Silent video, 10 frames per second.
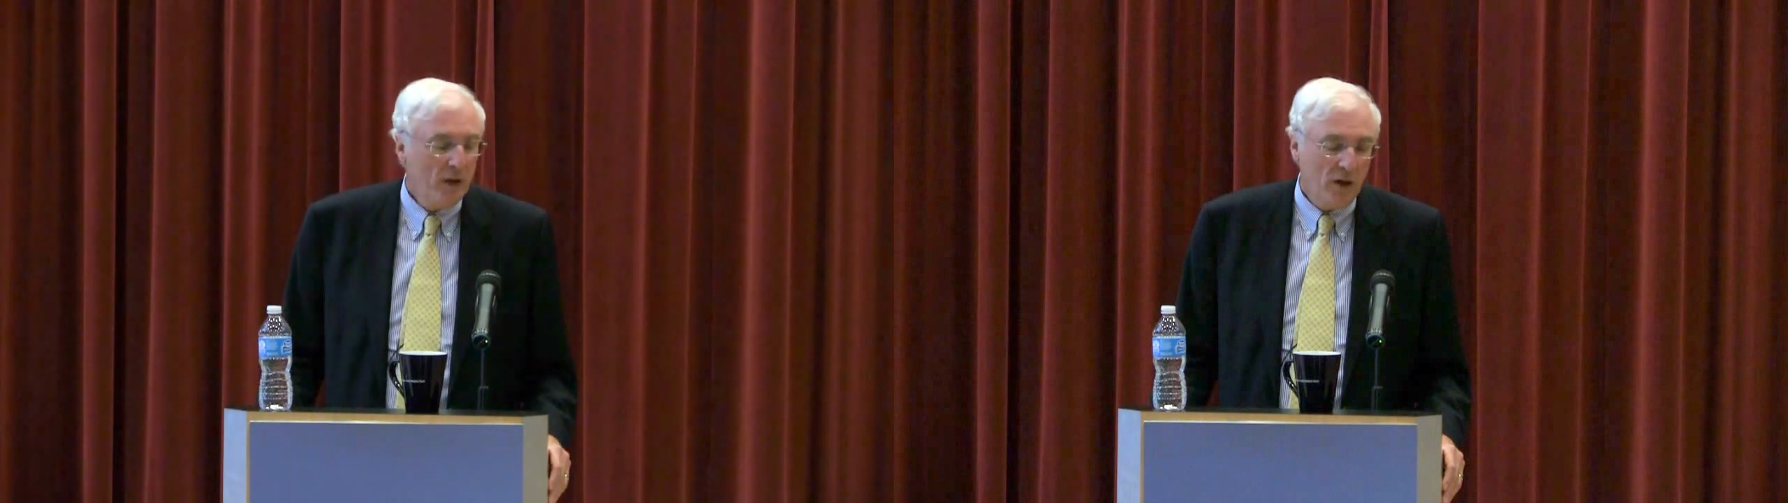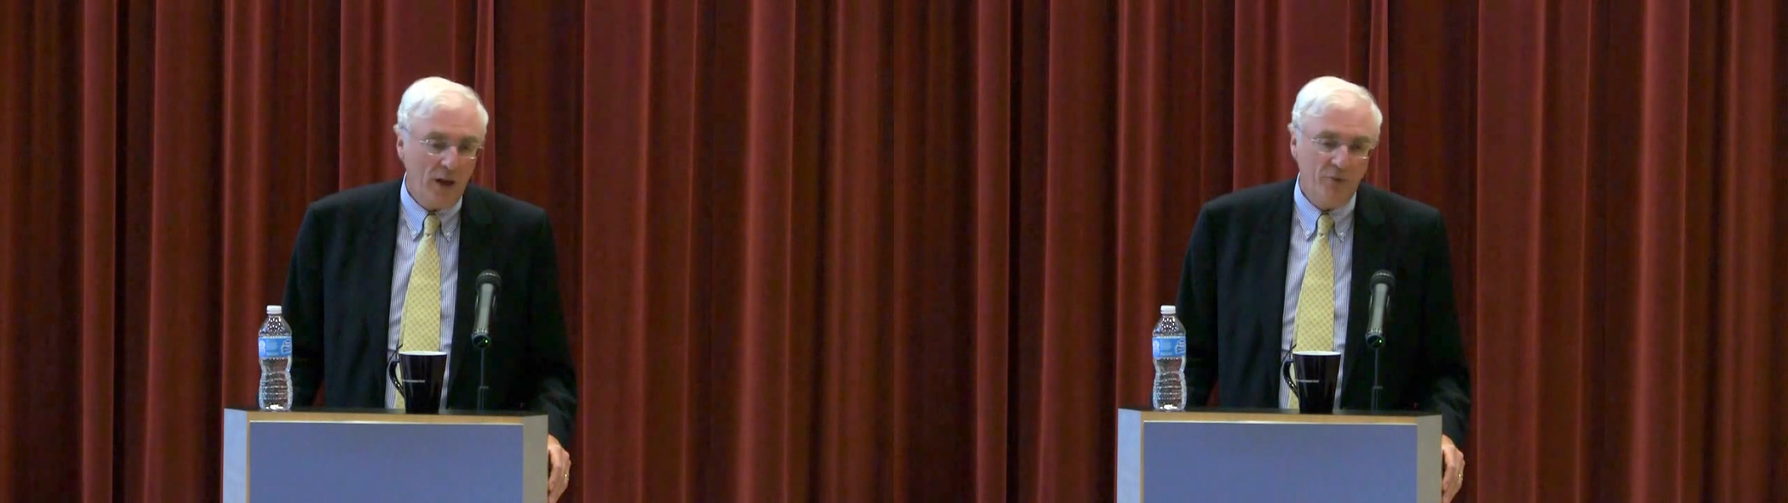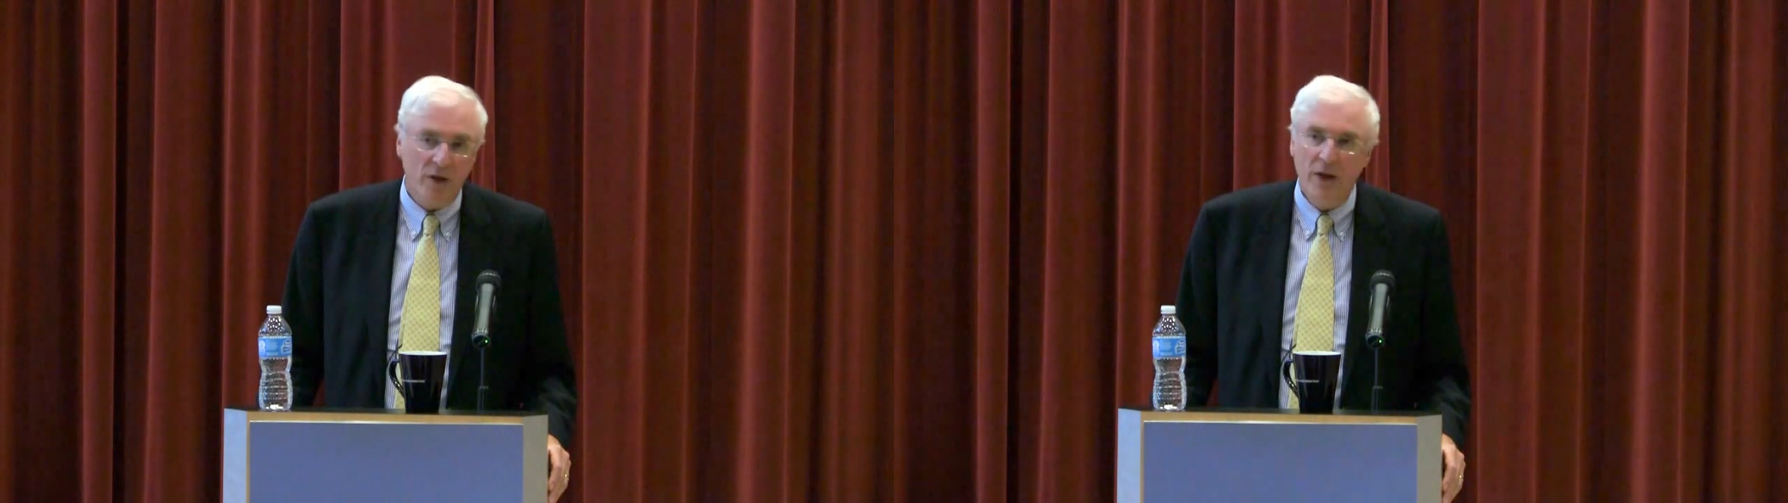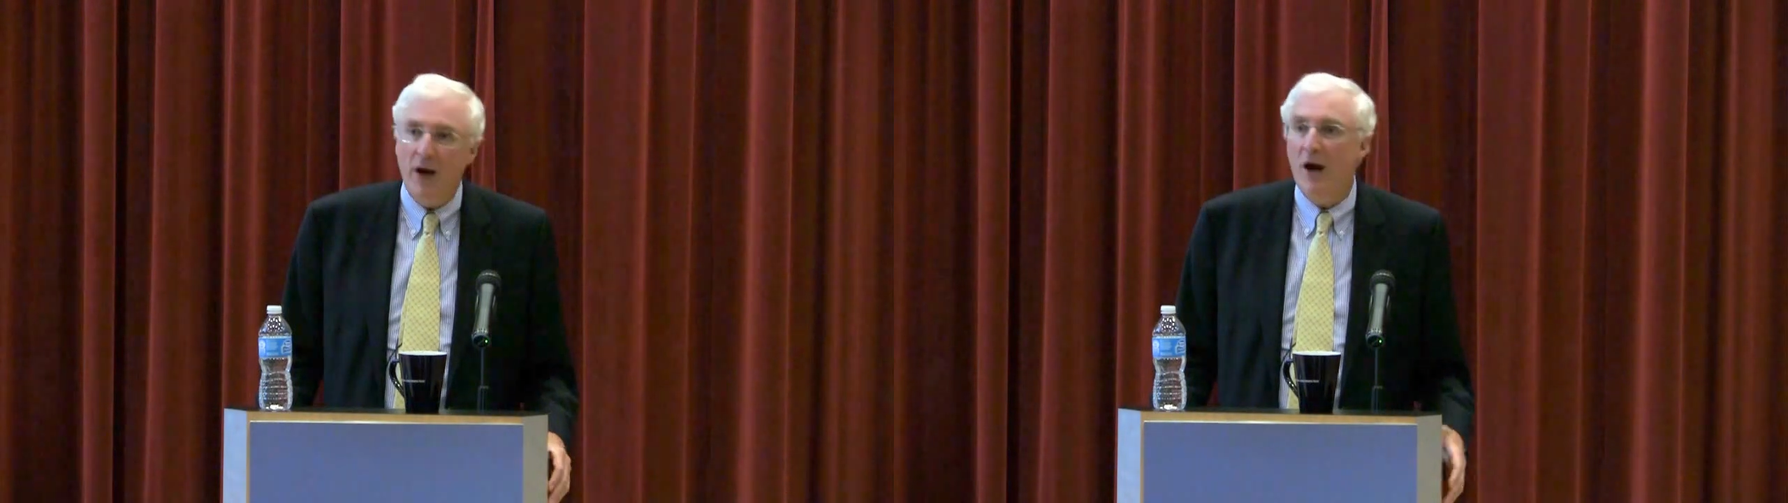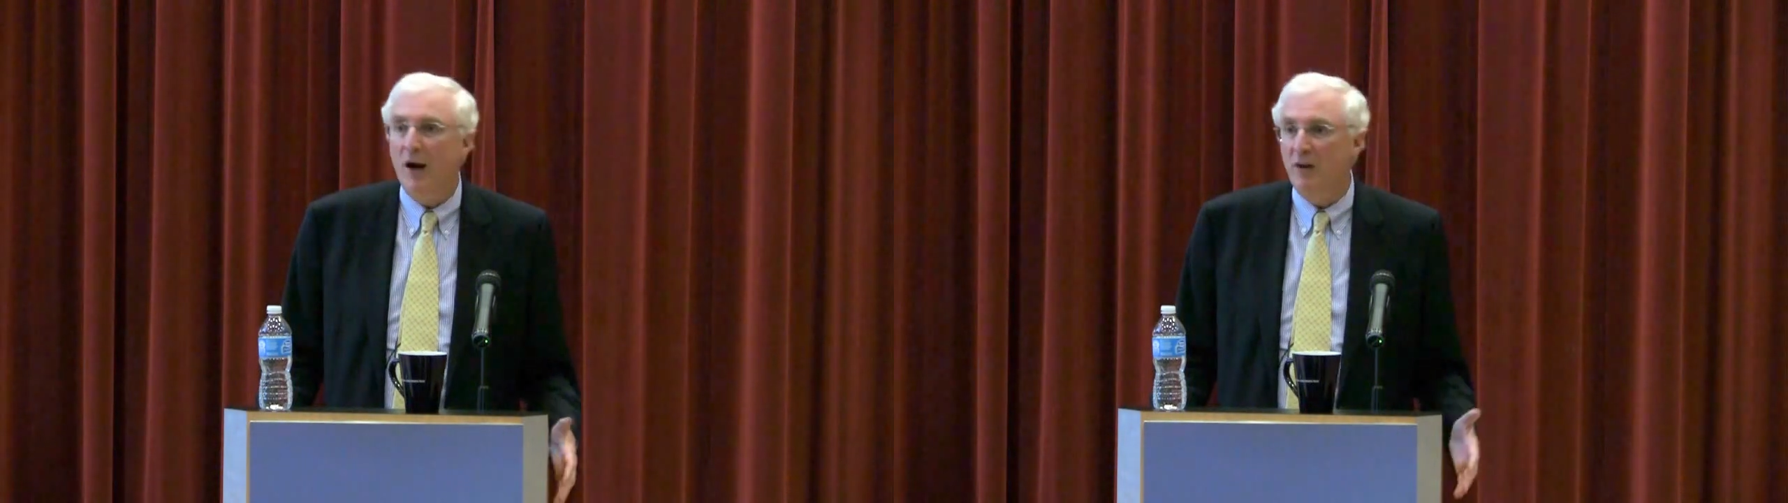collapse
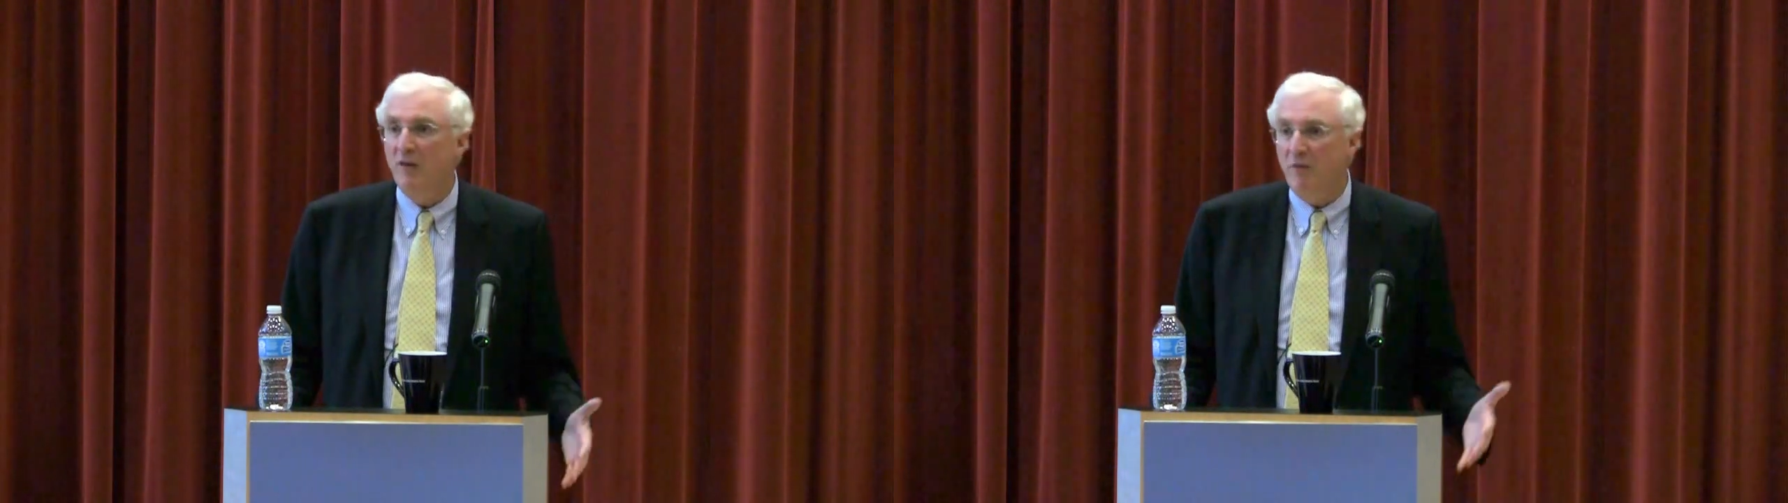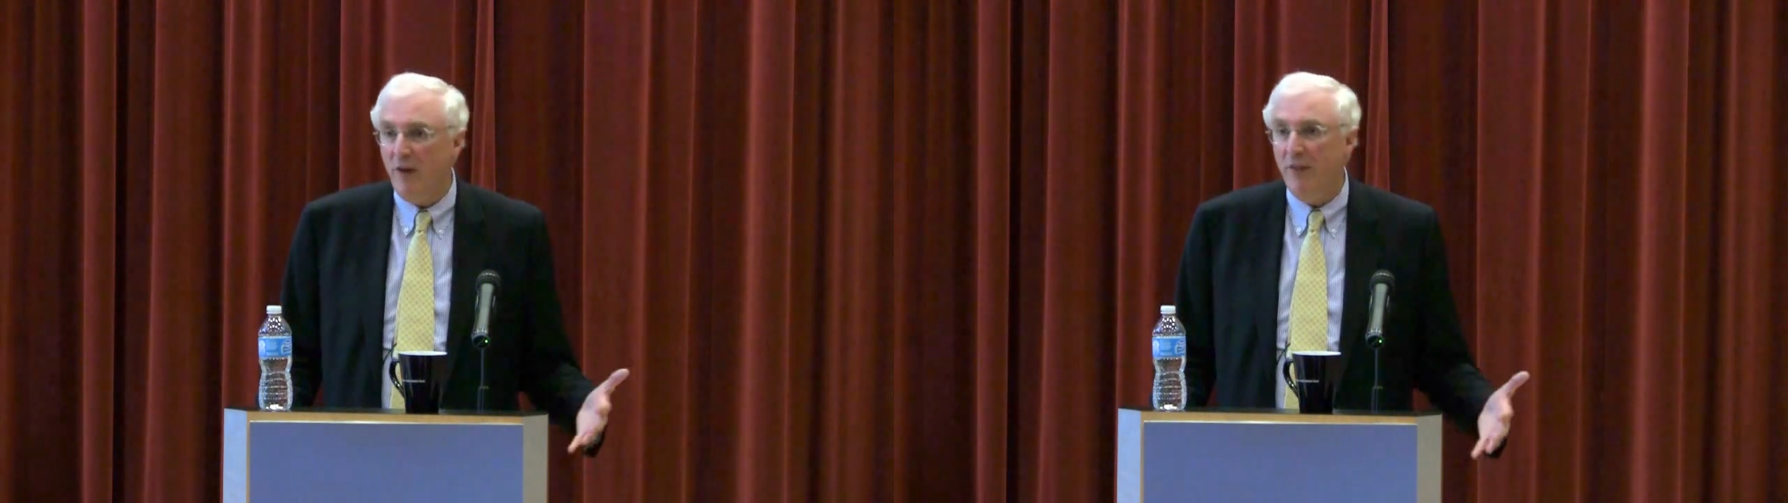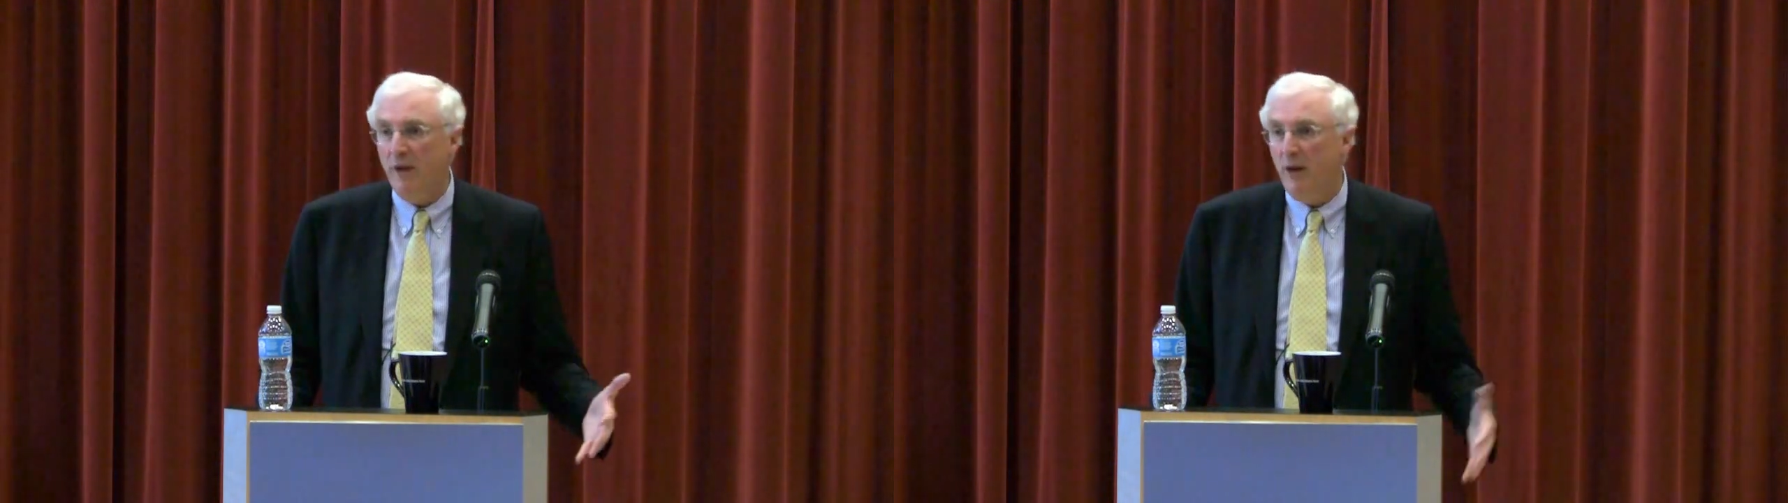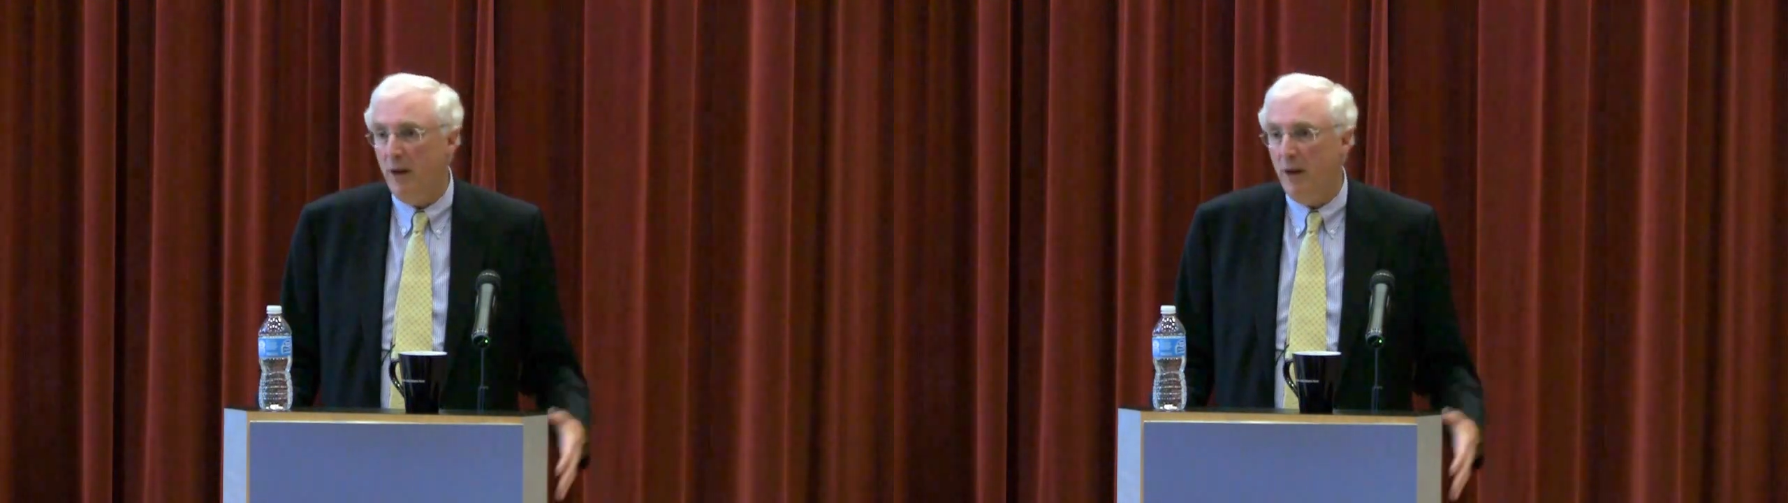Ireland felt